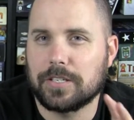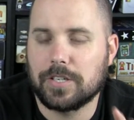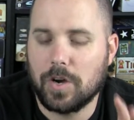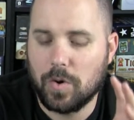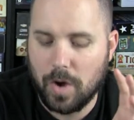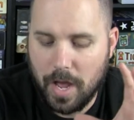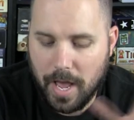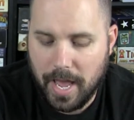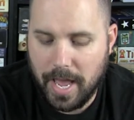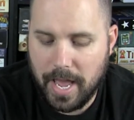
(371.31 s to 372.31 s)
So
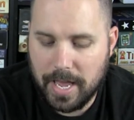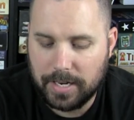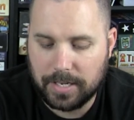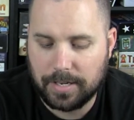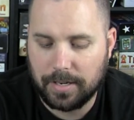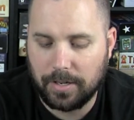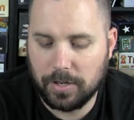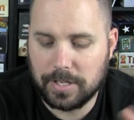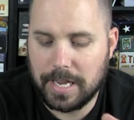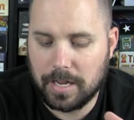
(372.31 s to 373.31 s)
it
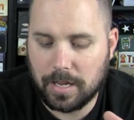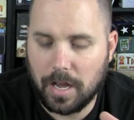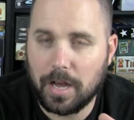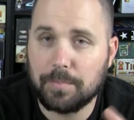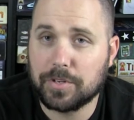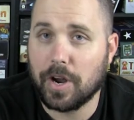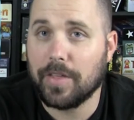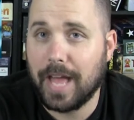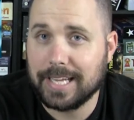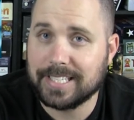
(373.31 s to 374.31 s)
looks like Betrayal
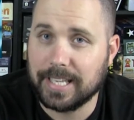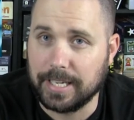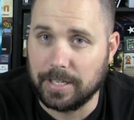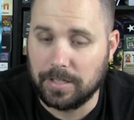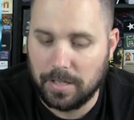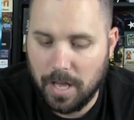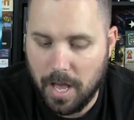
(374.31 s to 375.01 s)
in the House on the Hill,